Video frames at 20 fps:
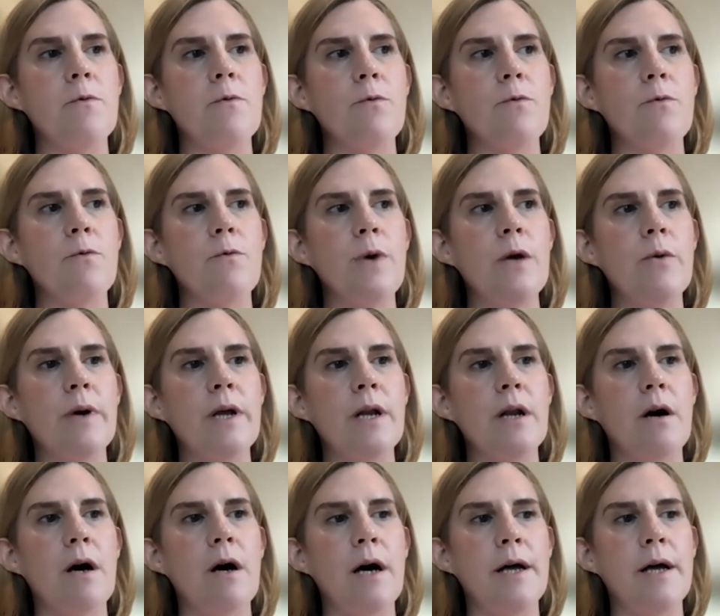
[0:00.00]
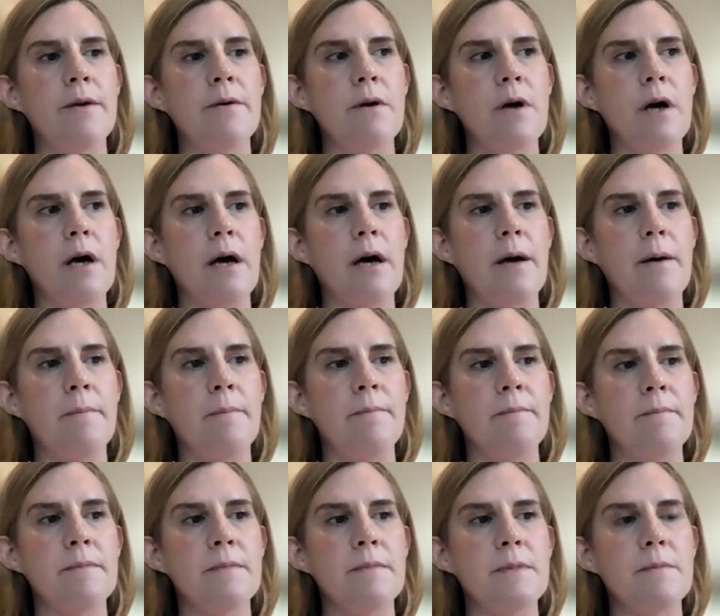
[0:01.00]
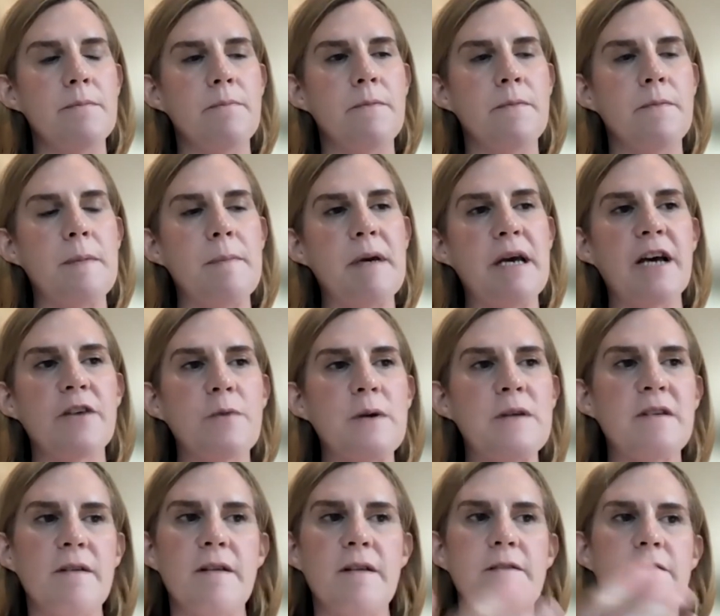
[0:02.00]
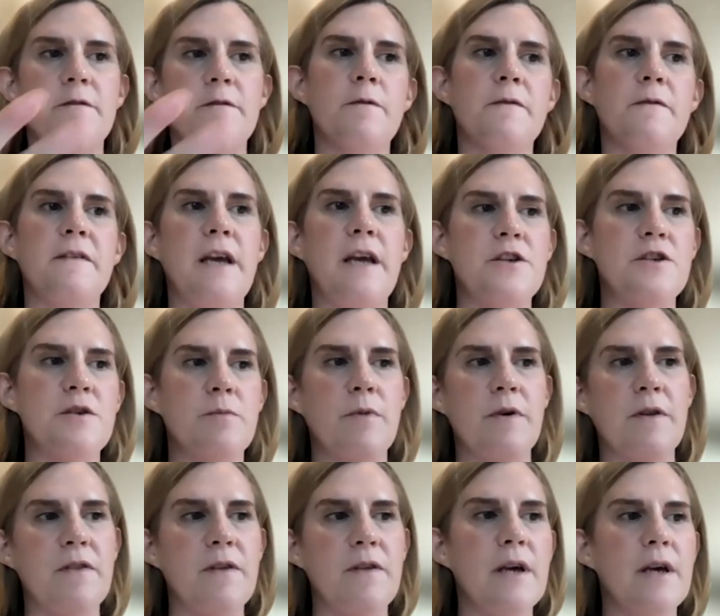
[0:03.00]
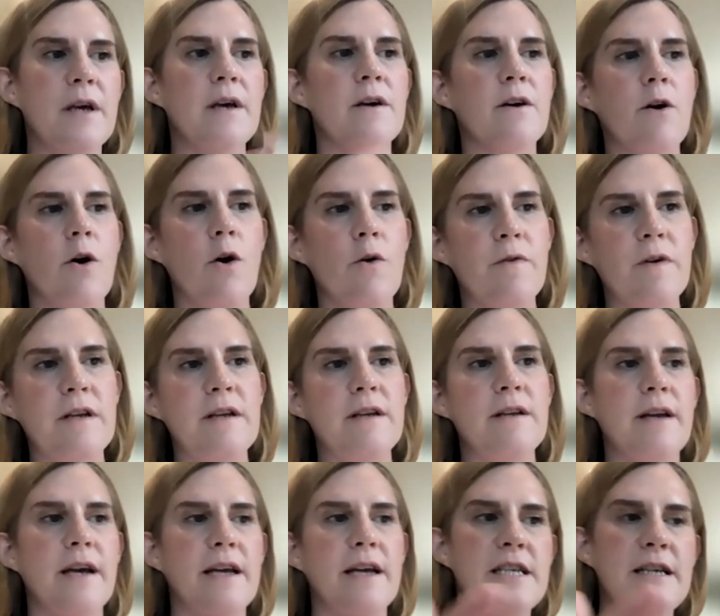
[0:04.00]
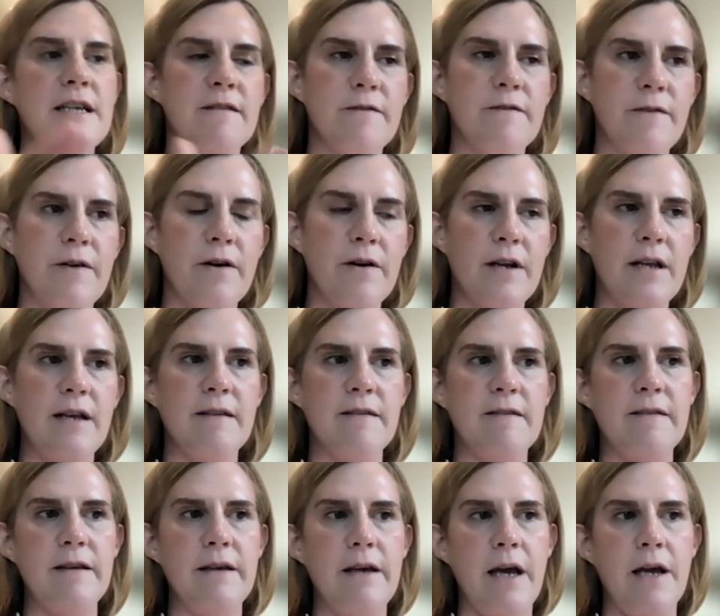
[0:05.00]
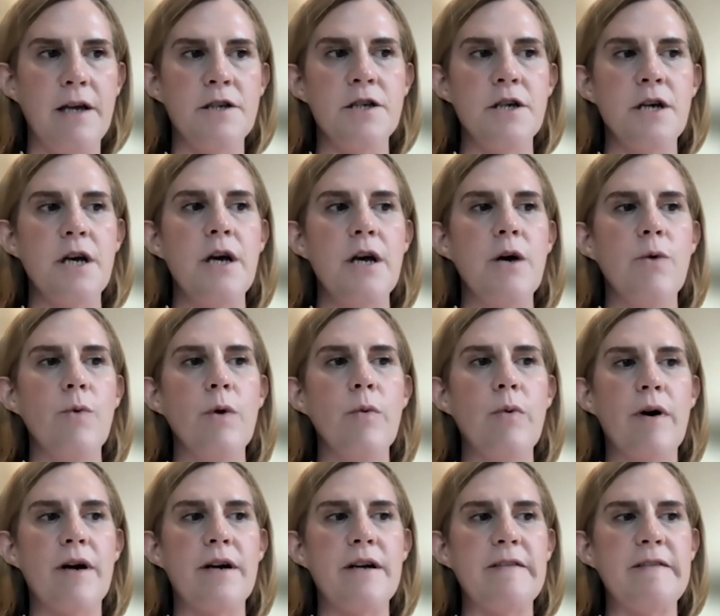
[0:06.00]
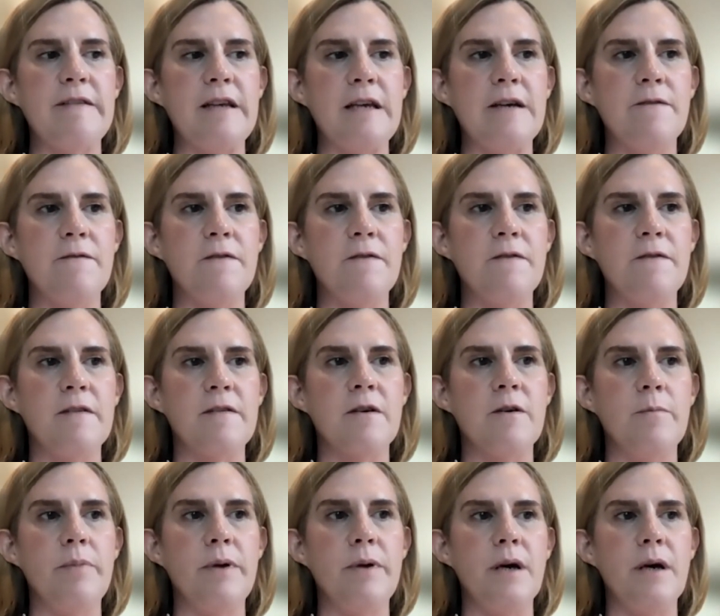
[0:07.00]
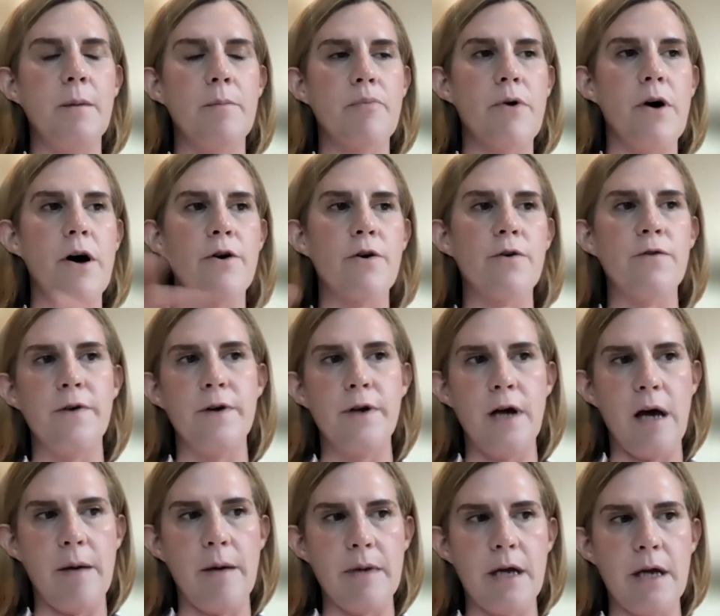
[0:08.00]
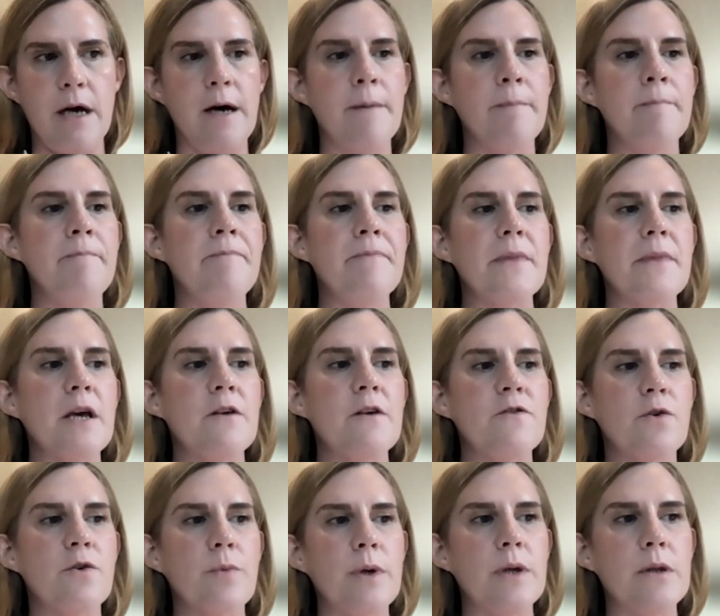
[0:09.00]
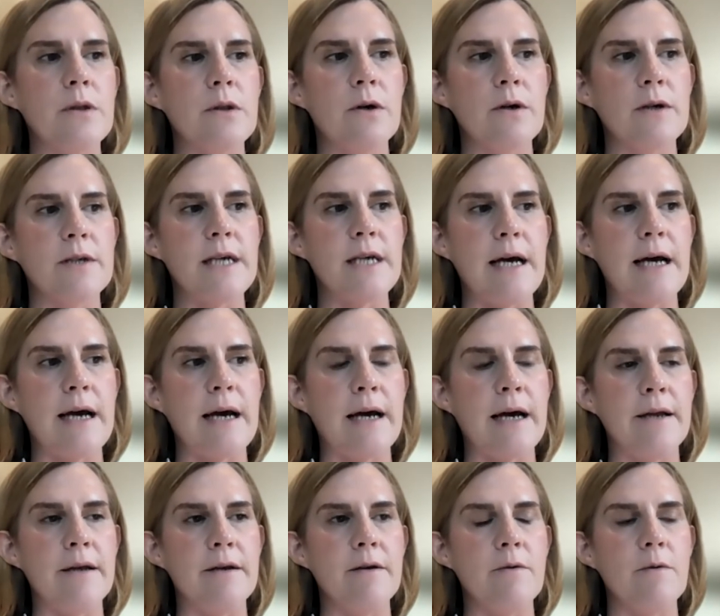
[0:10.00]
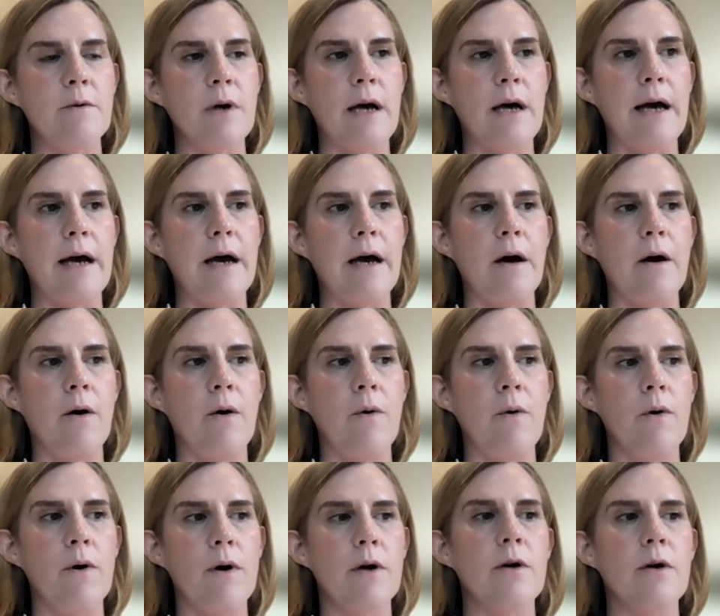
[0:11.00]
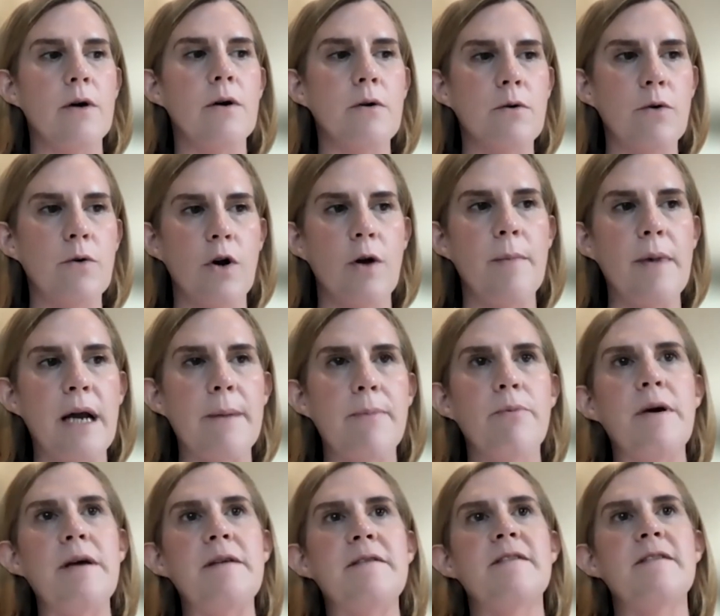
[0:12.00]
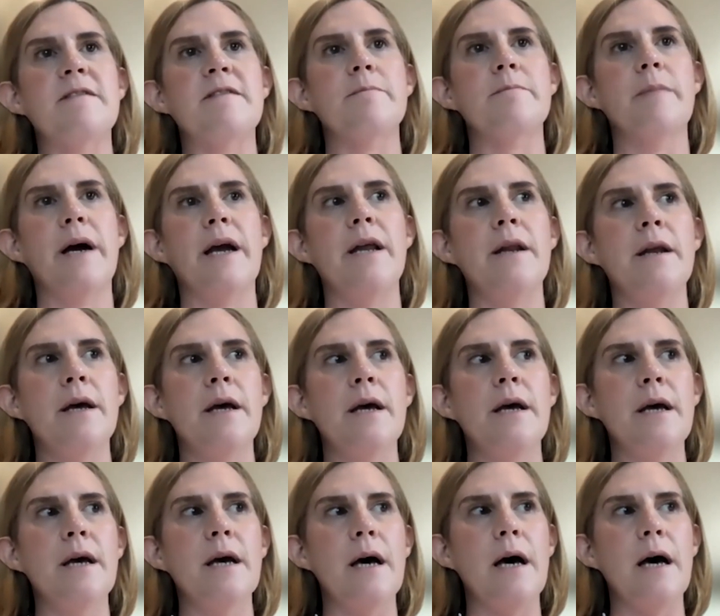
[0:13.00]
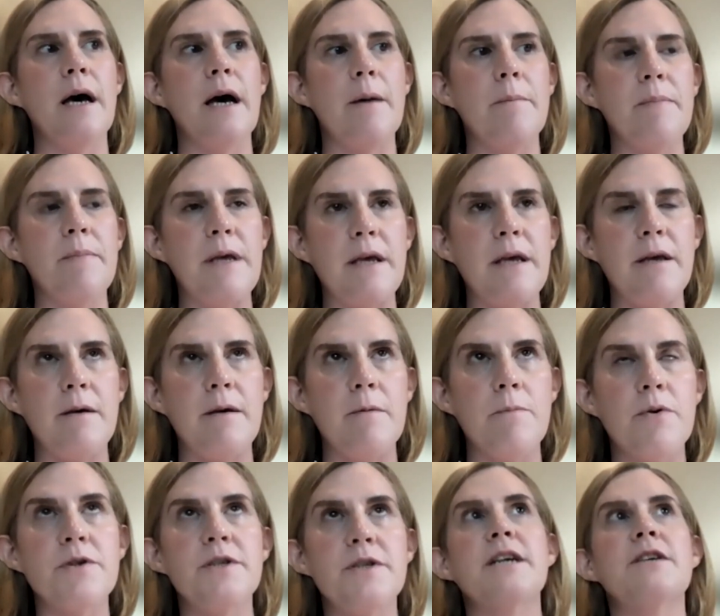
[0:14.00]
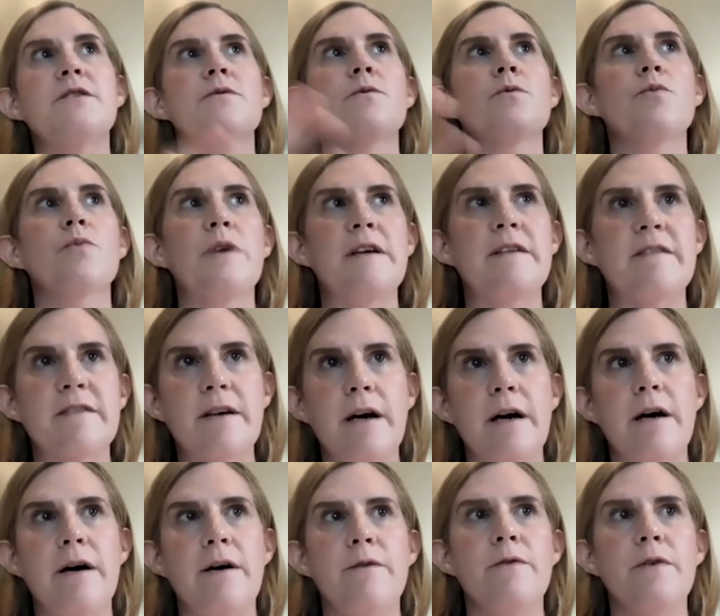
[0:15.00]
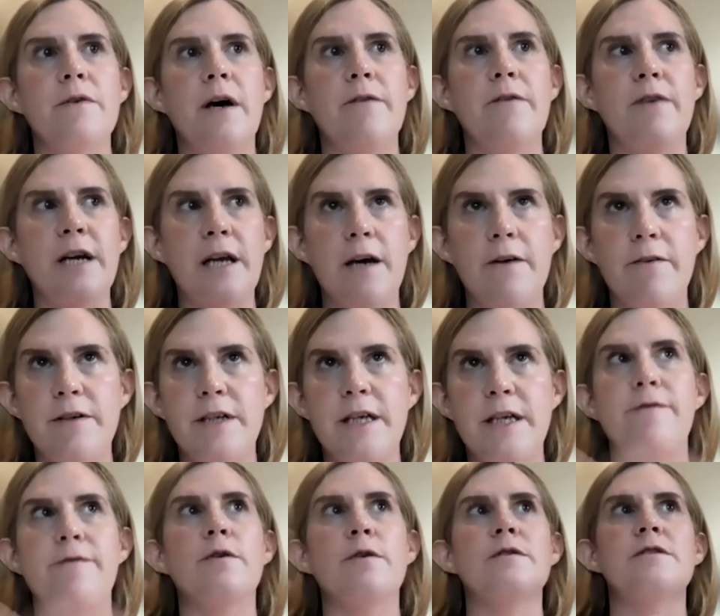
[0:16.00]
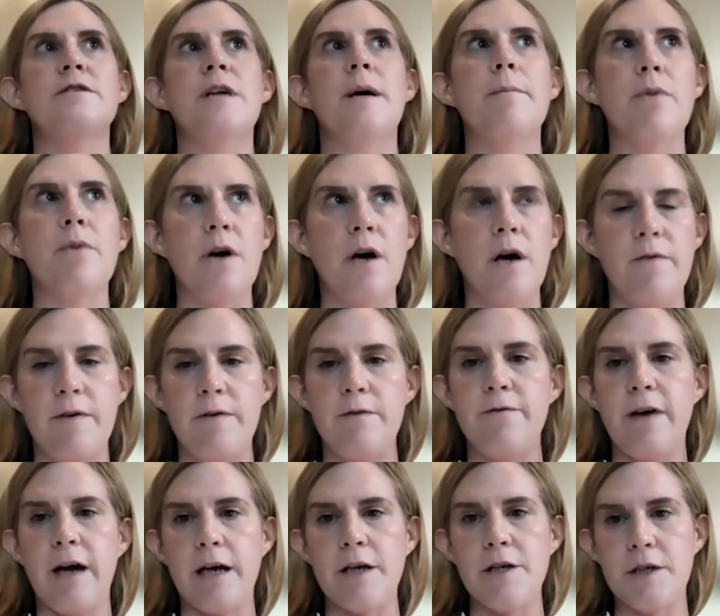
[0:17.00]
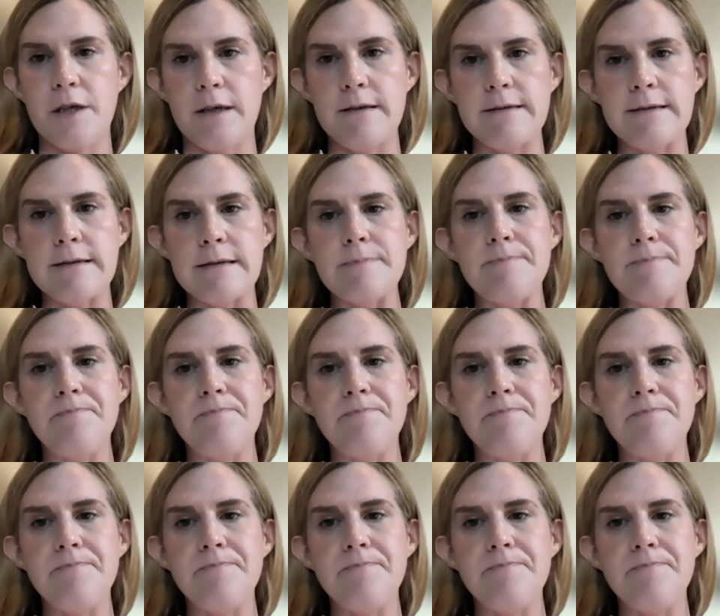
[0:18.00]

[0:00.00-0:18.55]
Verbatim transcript: we went on um, because we saw this association with COVID 19 severity in CH we wanted to see if this could be a broader phenomena. So we looked at how clonal hematopoiesis might uh, be predict risk of, of a, of, a, diverse number of infections.